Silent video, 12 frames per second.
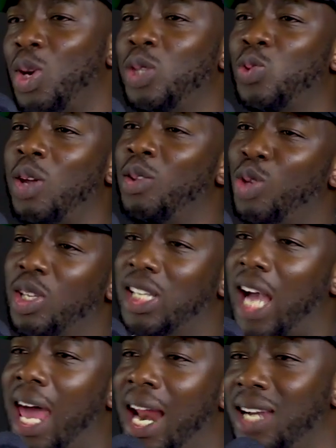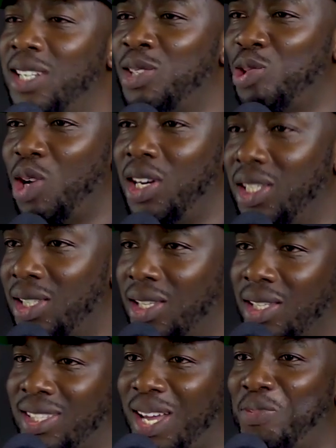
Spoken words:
know, it's one of those garage stories